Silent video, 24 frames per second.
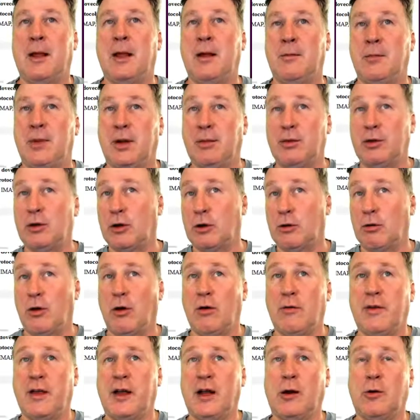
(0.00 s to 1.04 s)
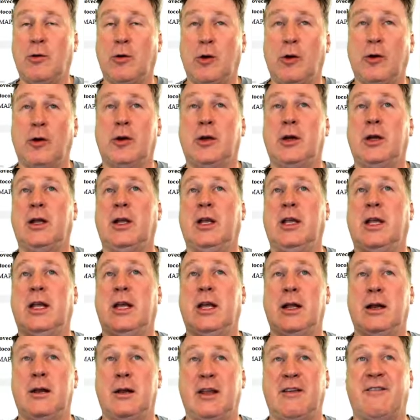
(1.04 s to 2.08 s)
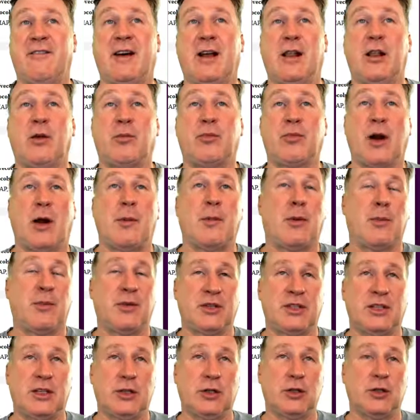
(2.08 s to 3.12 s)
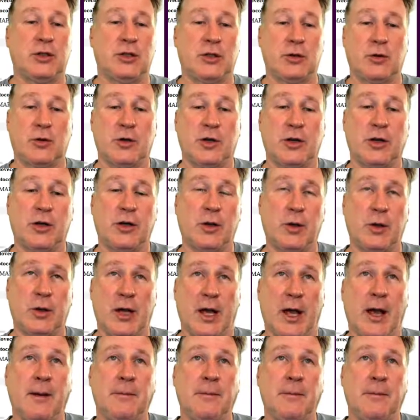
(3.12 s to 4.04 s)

people don't go over that quota and they follow proper procedures in order to do that.